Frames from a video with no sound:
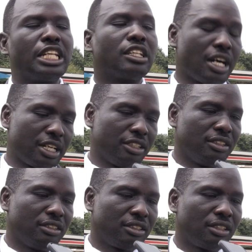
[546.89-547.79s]

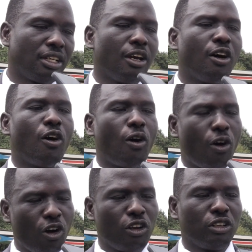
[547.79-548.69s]
encourage
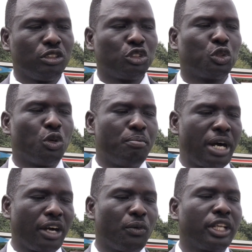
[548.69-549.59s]
all to go back.